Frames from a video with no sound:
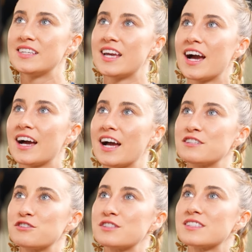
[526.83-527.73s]
yeah,
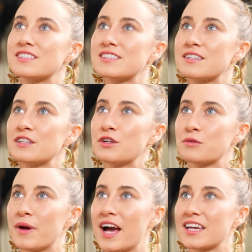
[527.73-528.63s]
I just
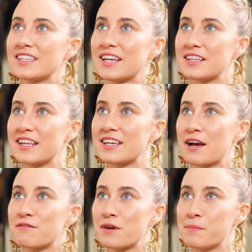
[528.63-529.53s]
look back and I like
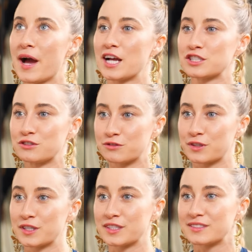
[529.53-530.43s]
have compassion
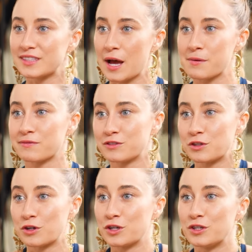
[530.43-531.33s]
for that
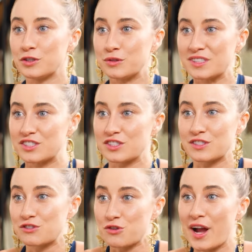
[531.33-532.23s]
girl who was
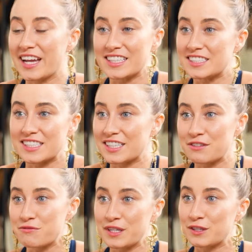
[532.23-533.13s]
just trying
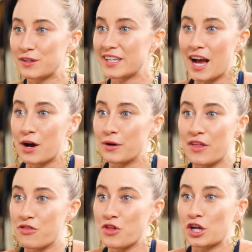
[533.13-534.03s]
to figure it out
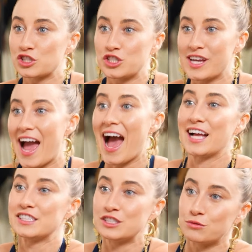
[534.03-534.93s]
and thought she
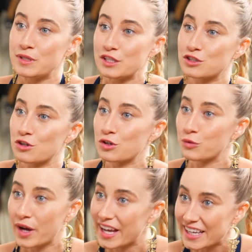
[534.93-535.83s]
had to be a
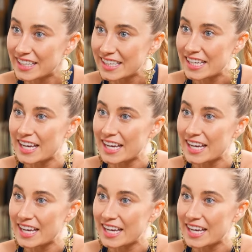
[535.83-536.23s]
certain way.